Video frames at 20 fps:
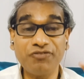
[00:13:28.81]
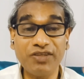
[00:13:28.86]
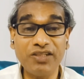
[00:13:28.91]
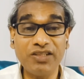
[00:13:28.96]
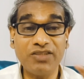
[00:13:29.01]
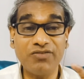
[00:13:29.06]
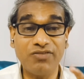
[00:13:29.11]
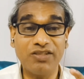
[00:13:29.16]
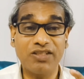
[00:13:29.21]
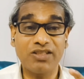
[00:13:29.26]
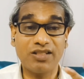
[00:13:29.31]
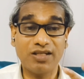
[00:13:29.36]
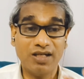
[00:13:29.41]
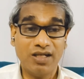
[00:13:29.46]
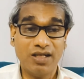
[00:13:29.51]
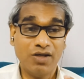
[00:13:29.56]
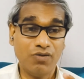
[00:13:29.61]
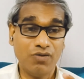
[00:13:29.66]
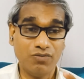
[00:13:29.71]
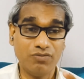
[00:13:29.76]
filled with
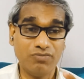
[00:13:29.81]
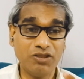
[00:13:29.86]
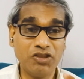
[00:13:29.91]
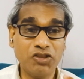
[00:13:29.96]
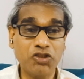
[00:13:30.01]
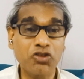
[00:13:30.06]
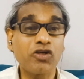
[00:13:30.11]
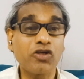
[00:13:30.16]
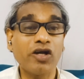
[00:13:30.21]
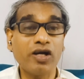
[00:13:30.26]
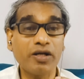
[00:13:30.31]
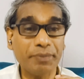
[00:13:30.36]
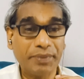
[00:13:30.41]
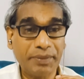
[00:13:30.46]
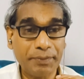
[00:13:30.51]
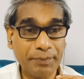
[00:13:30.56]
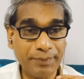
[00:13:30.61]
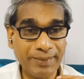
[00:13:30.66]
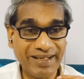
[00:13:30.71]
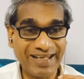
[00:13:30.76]
love. It should not
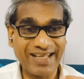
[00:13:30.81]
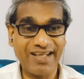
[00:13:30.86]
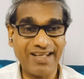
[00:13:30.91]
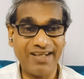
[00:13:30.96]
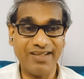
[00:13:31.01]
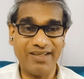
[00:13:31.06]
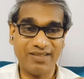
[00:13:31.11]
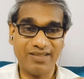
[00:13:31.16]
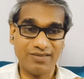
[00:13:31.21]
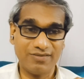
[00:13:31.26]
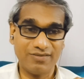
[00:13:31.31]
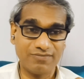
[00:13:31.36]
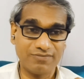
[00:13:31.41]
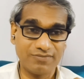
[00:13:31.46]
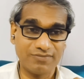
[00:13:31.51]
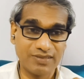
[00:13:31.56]
be mechanical.